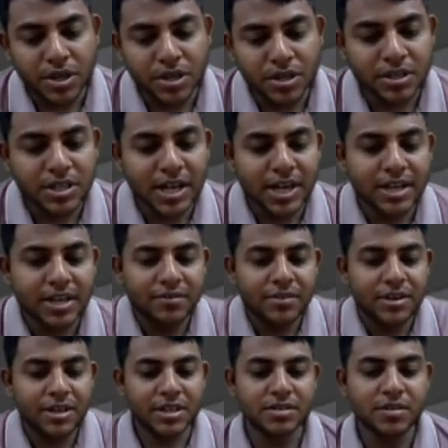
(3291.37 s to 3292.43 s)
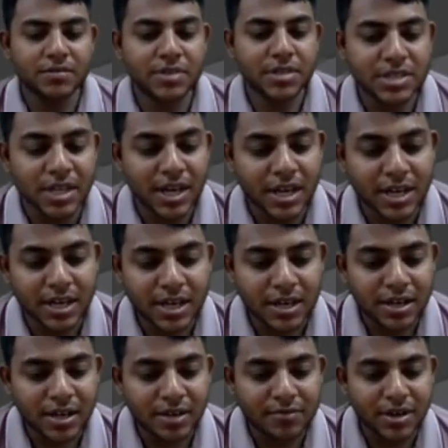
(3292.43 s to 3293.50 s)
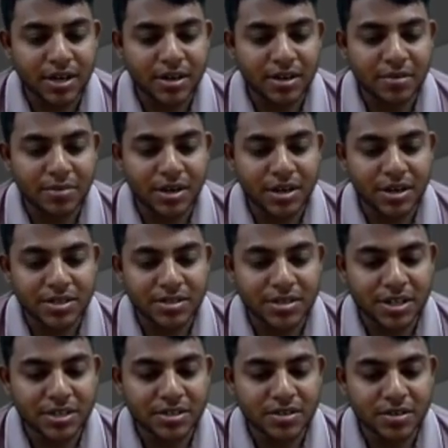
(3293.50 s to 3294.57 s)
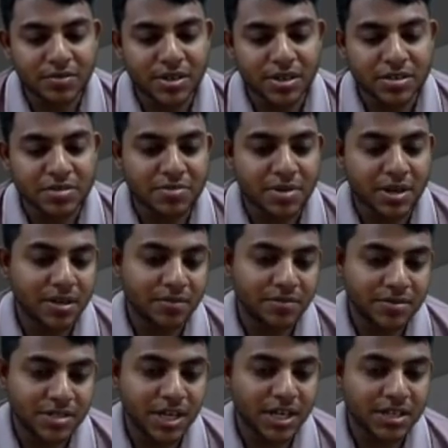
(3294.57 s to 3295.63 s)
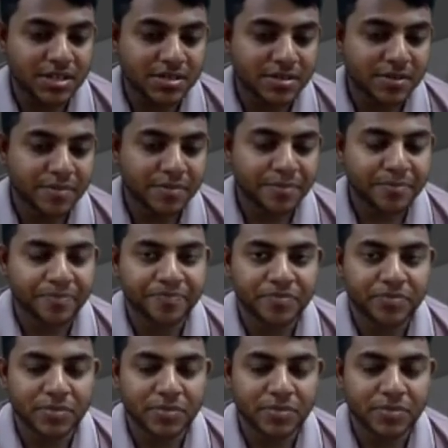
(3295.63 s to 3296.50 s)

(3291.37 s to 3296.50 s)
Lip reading: to monitor the activities of the selected vulnerable districts of the respective states.